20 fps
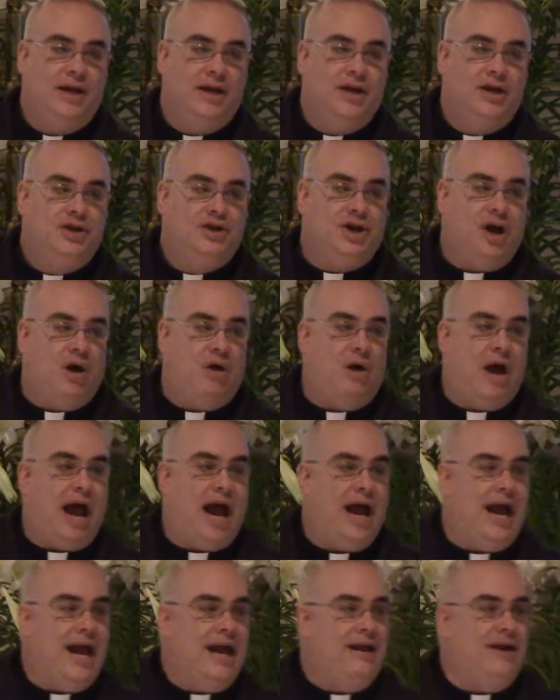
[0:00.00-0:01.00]
So
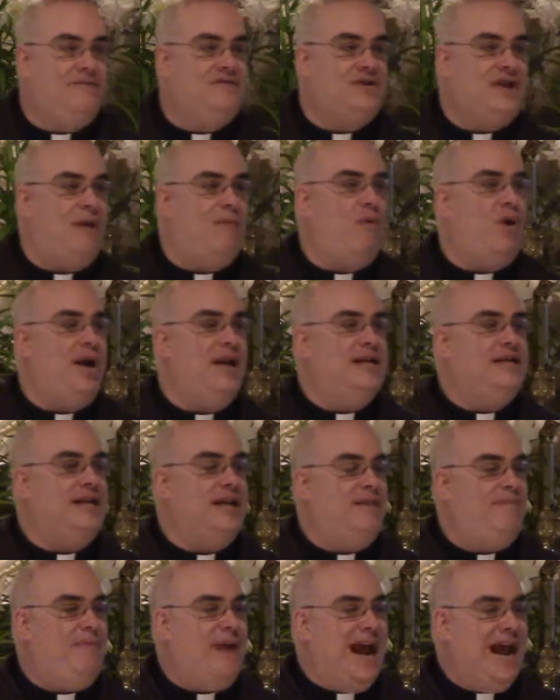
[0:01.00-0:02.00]
uh, if someone is
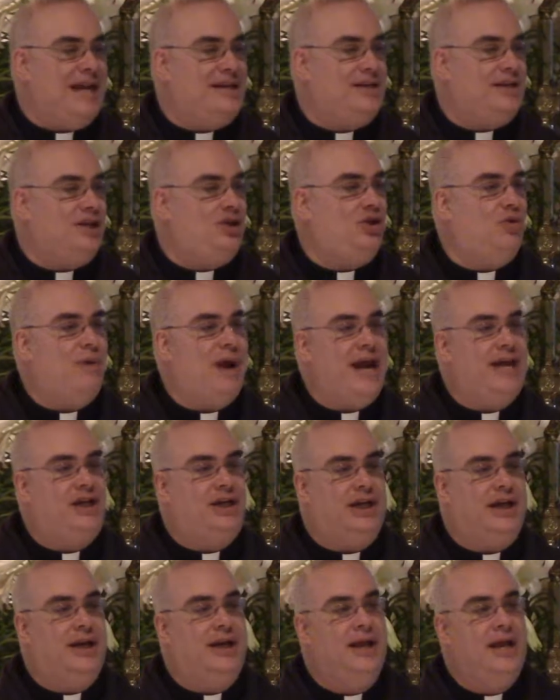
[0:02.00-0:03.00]
in a bad
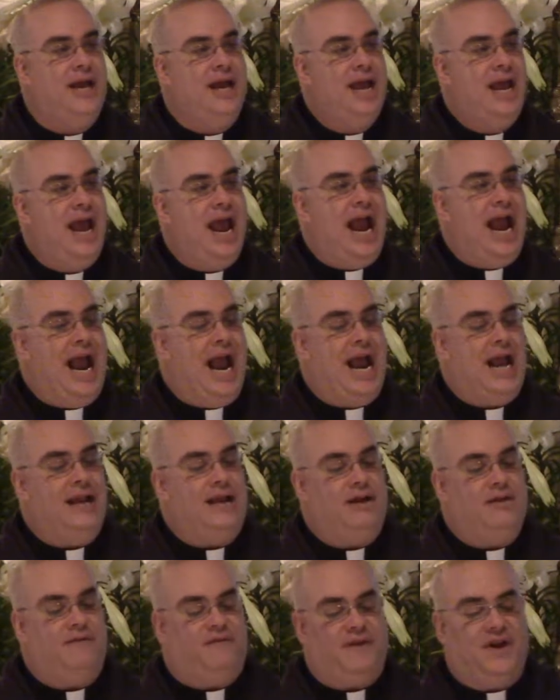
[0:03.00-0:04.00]
situation
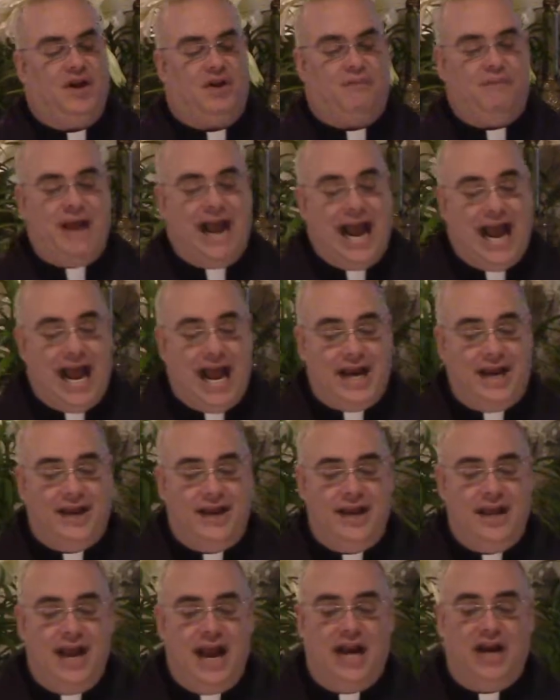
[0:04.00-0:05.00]
and you feel bad
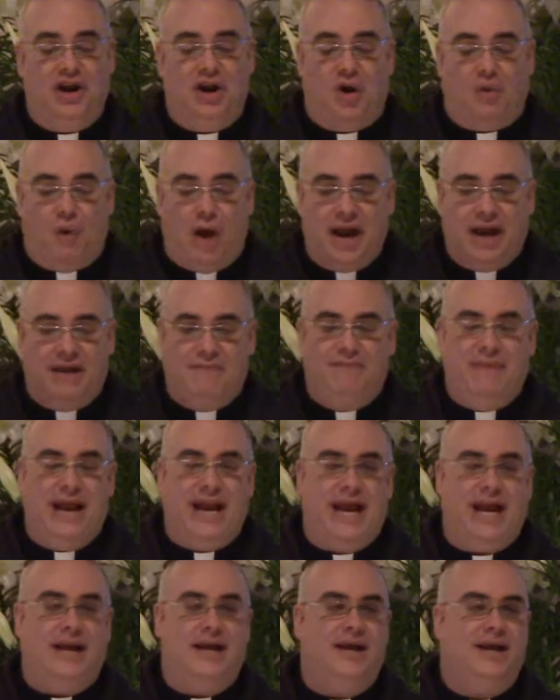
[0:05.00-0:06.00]
and you don't want to admit
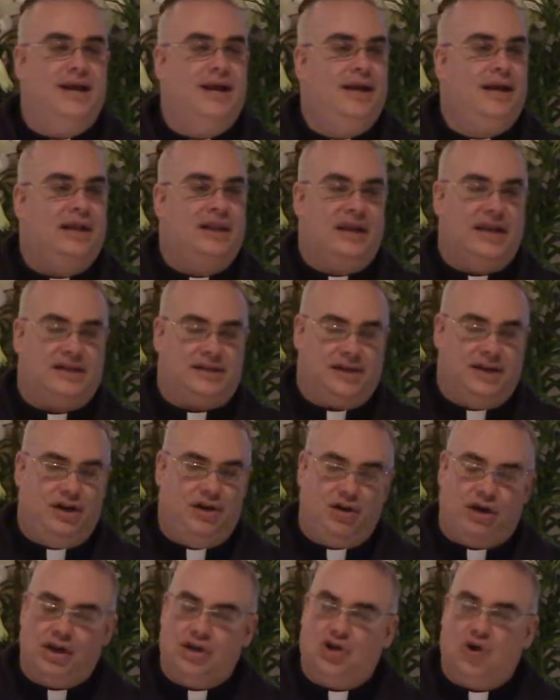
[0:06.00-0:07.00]
it, listen,
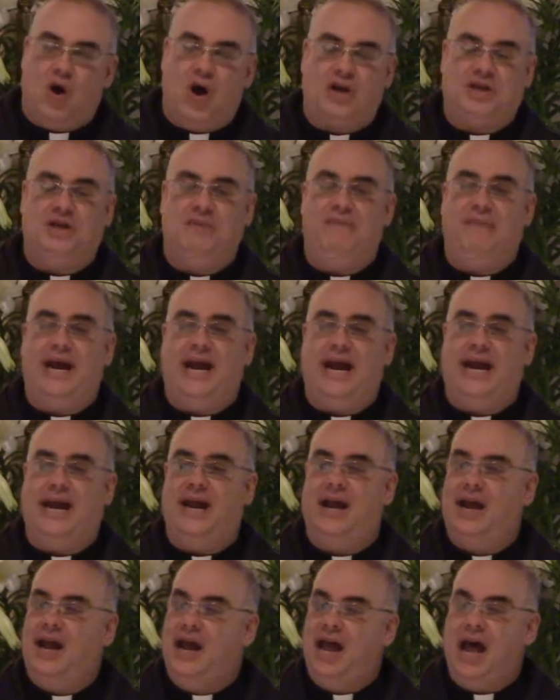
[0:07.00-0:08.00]
you can talk to me.
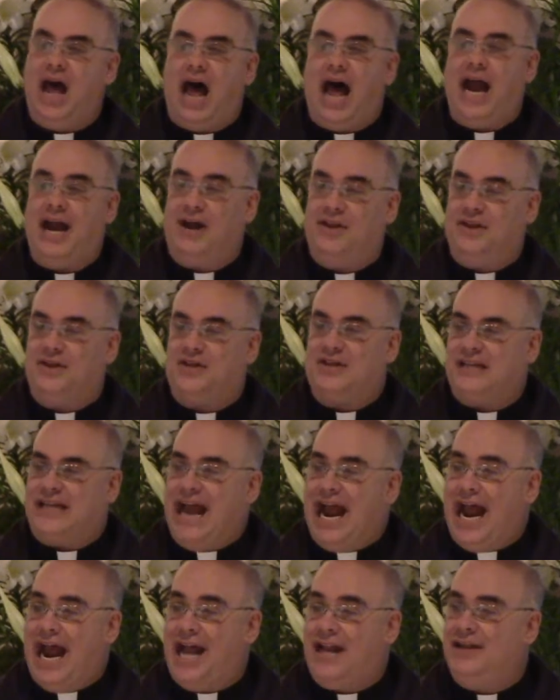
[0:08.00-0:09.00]
I
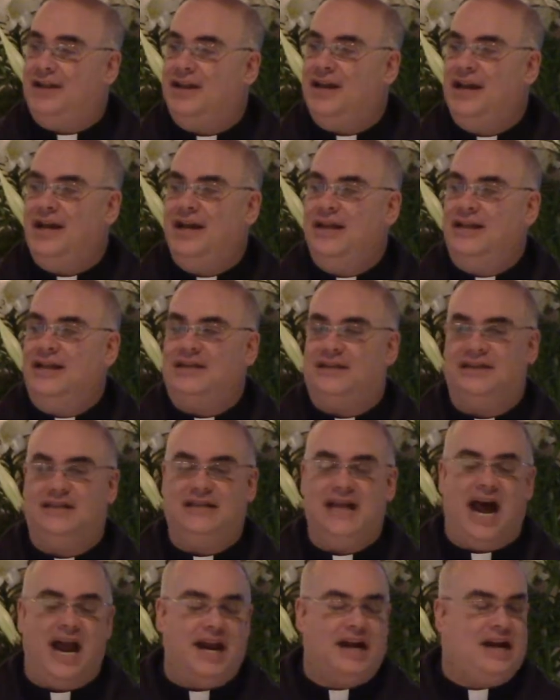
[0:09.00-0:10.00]
understand. This is
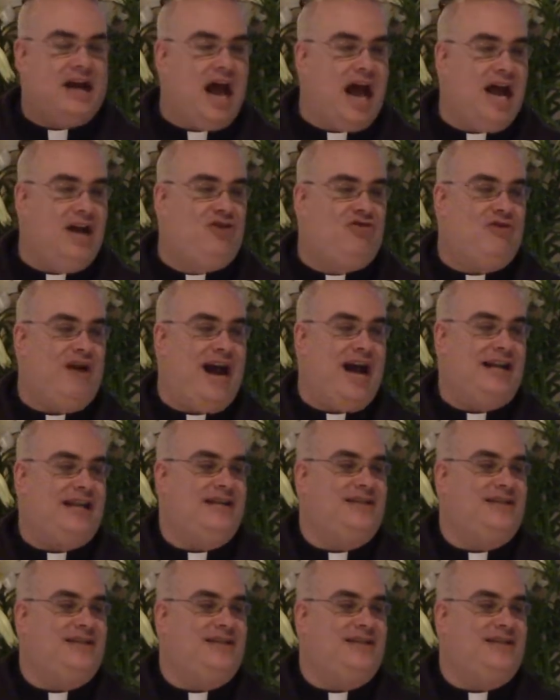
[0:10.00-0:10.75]
not a contract.